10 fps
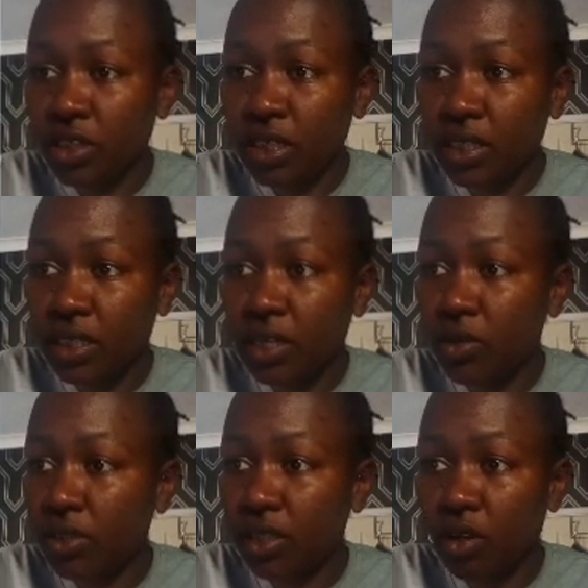
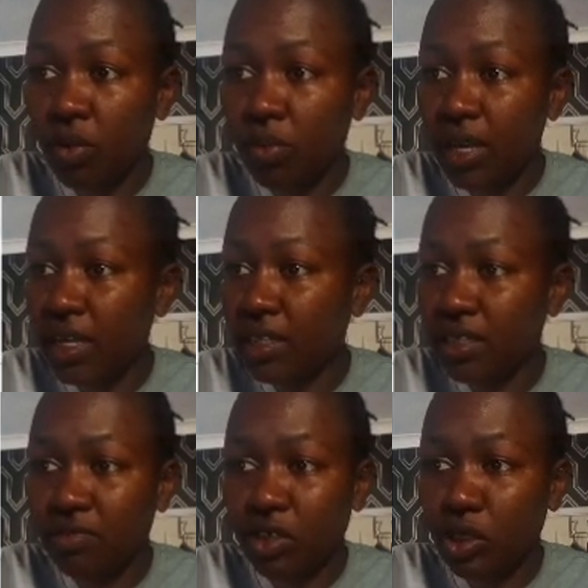details and
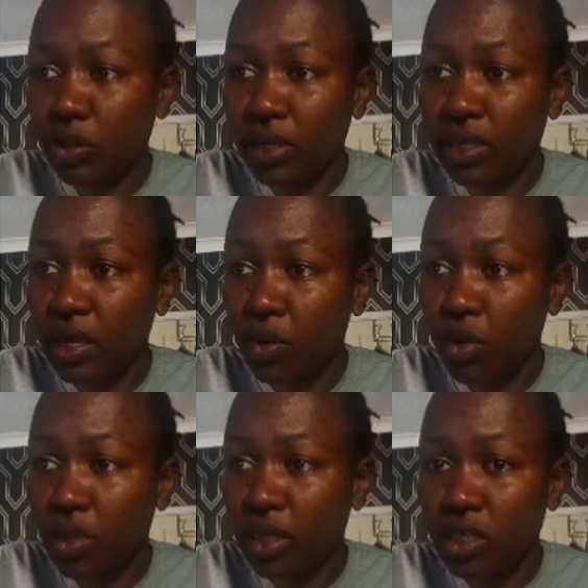compliance. I've got no idea
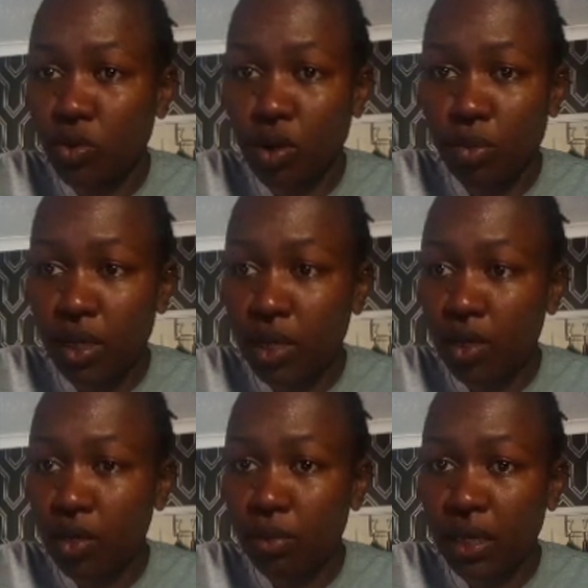what this Wellbeing
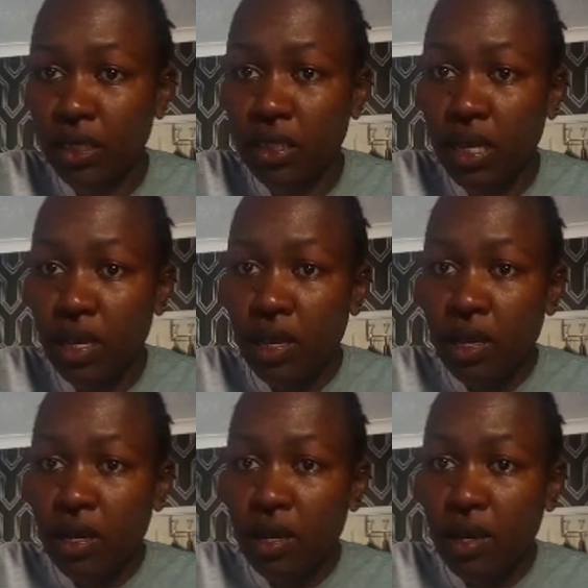Hub is,
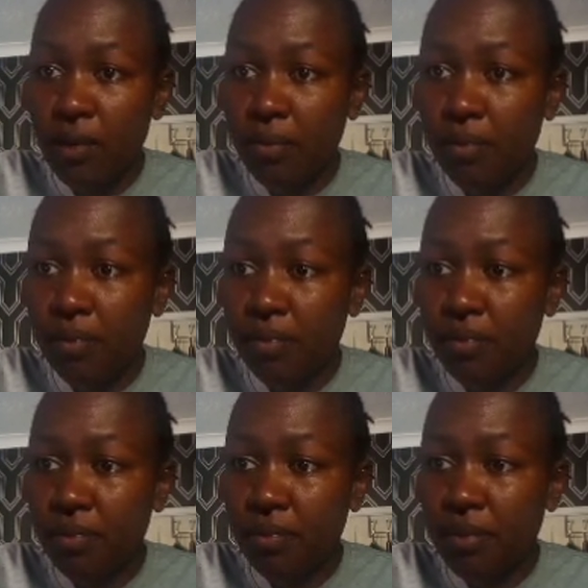but
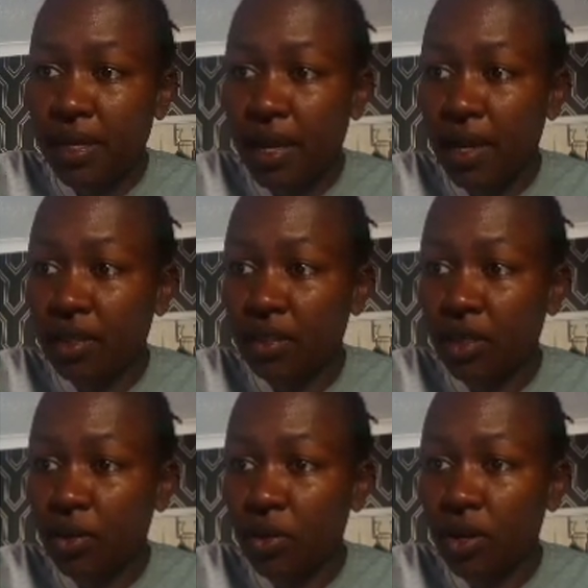yeah,
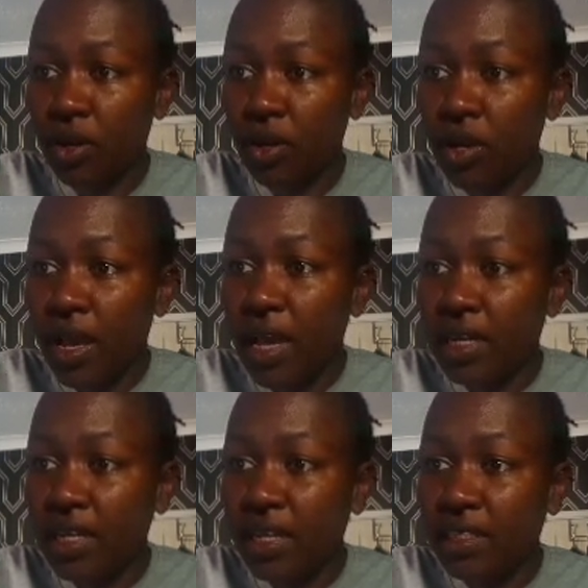so, and
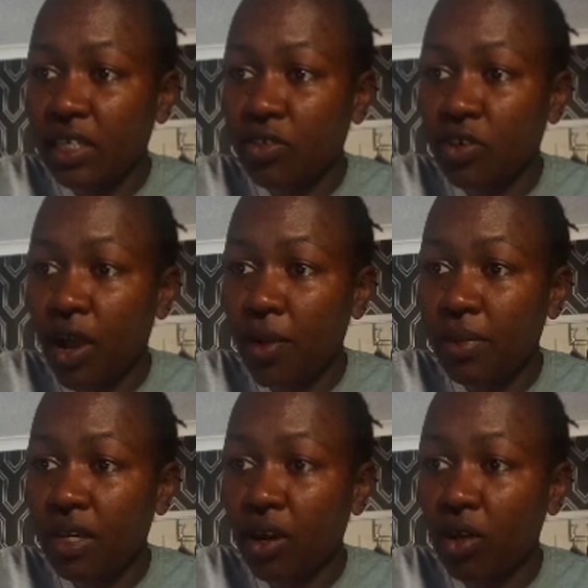here it tells you how
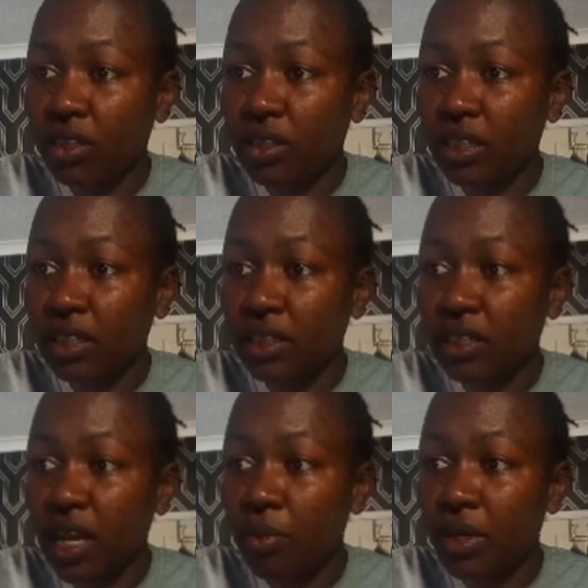many holidays,
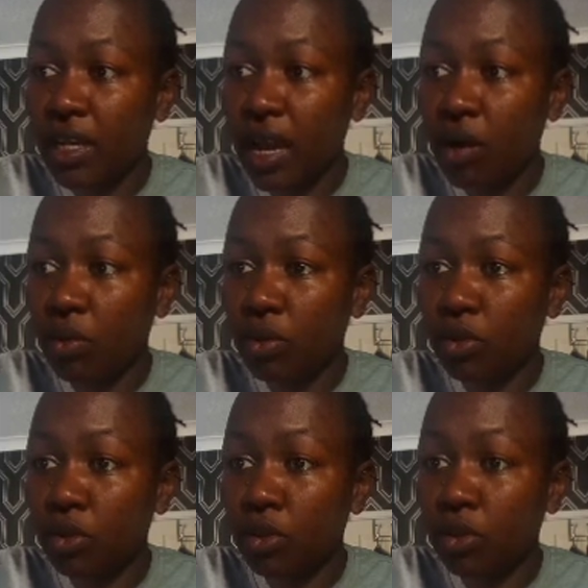how many
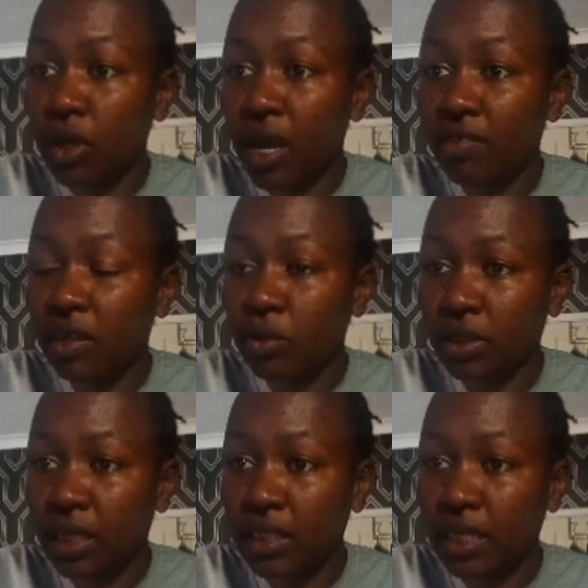hours you have
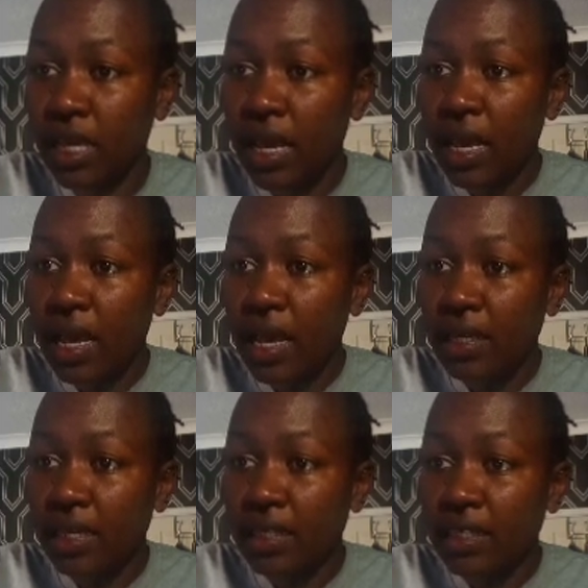outstanding, and
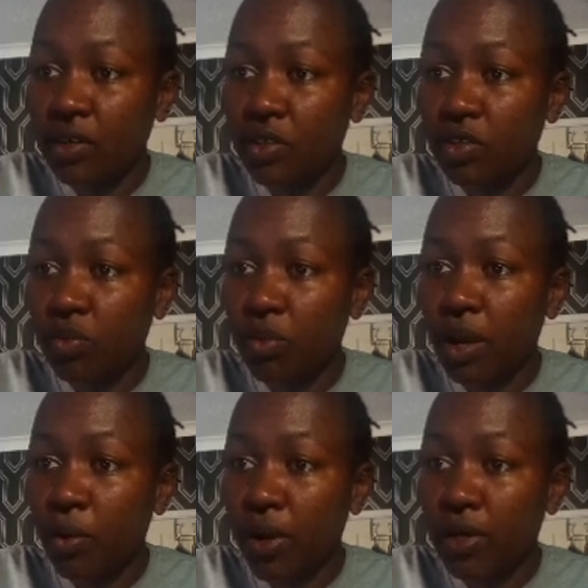here it tells you by
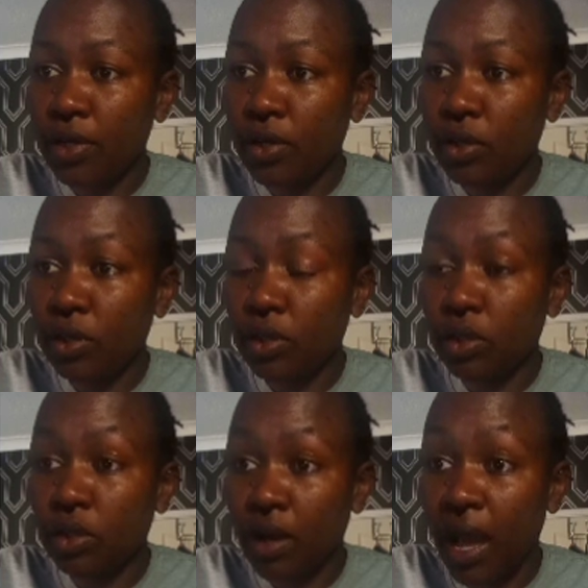when you
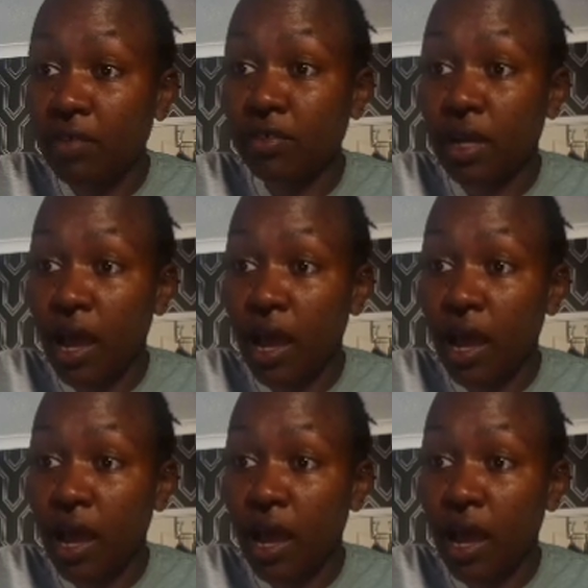have